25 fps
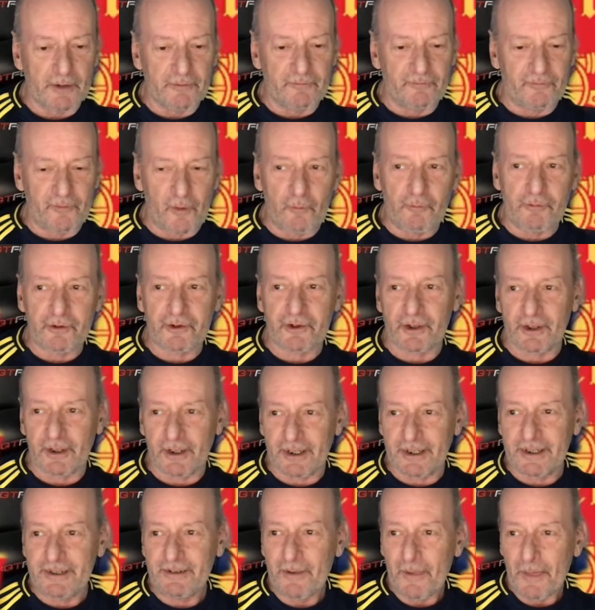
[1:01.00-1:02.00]

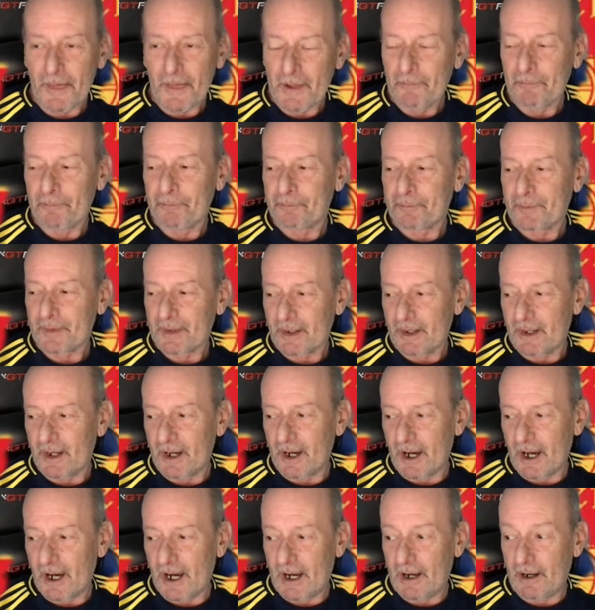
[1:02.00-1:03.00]
unfortunately,
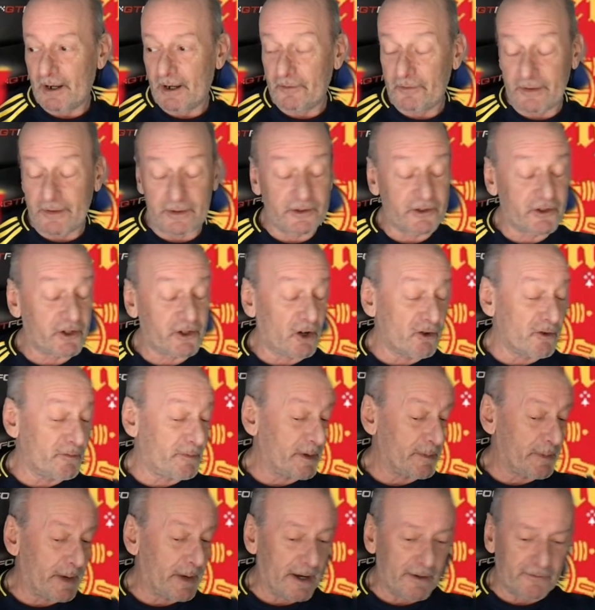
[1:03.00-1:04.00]
the show would be
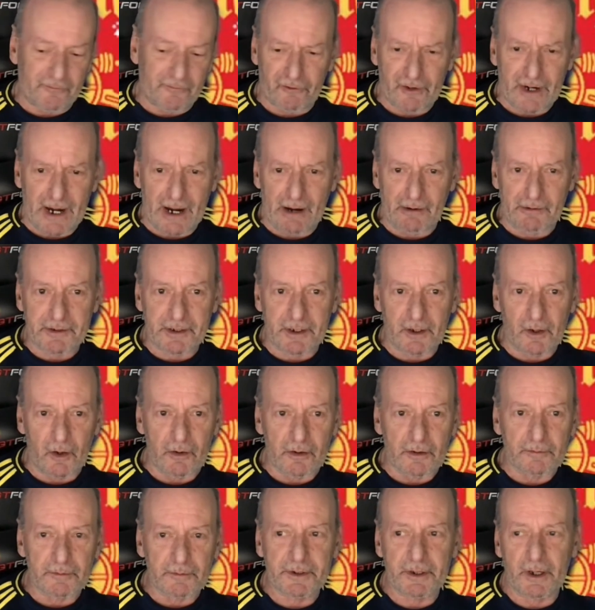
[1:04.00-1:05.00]
about 3 hours
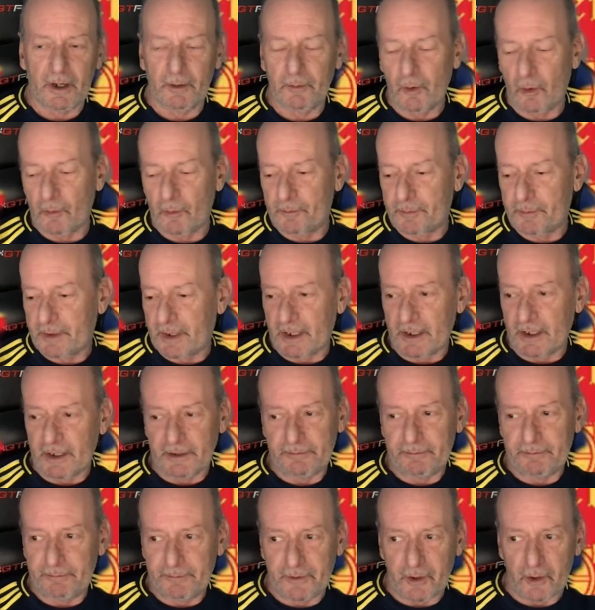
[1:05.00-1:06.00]
long, so I'm not going to
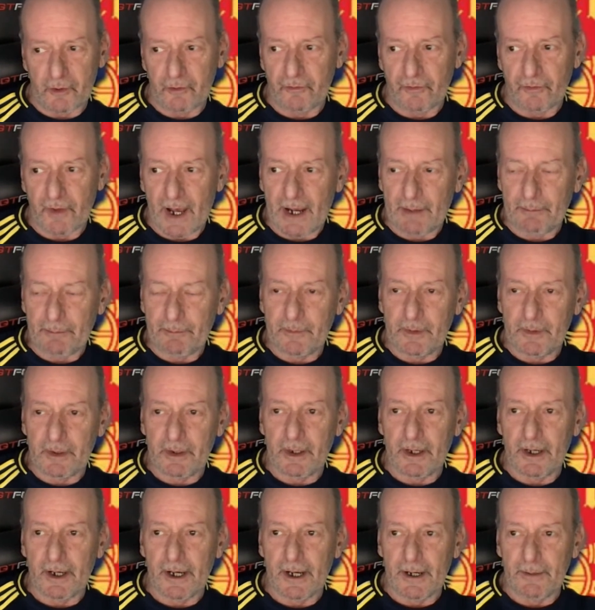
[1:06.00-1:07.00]
do that.
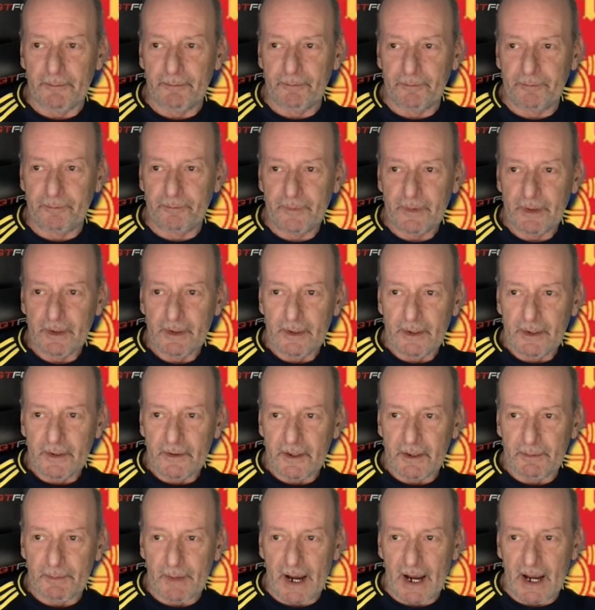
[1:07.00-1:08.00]
The
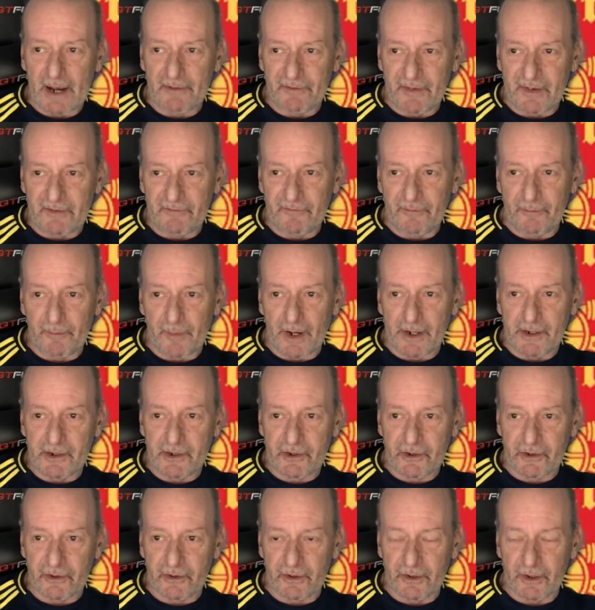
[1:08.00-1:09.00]
amount of
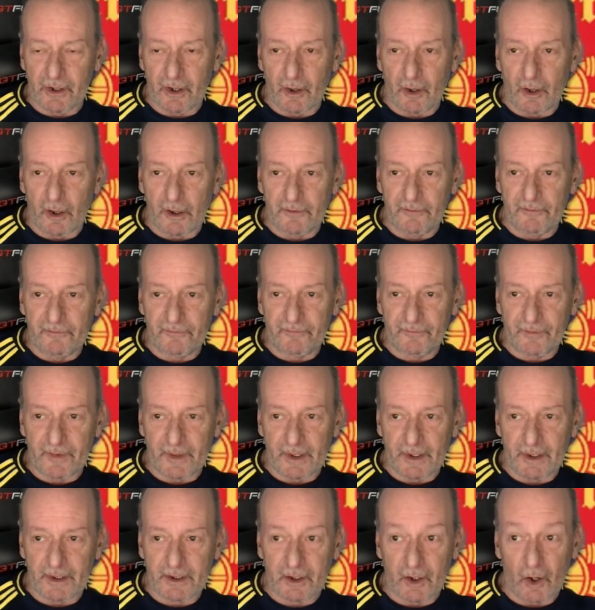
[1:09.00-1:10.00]
information that I've
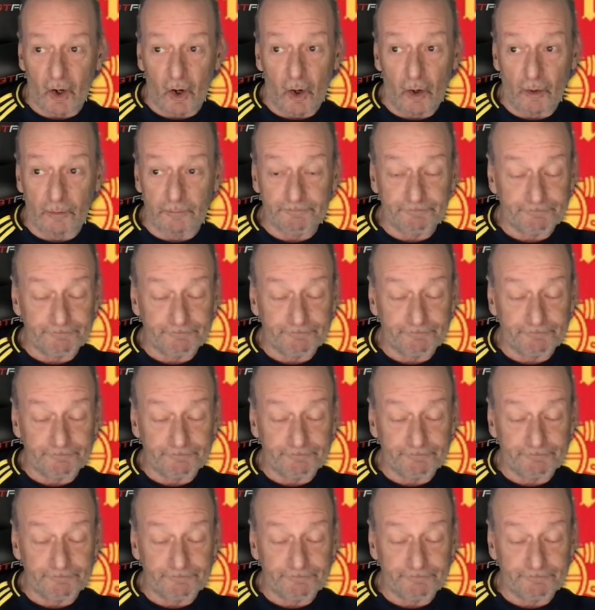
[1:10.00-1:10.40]
got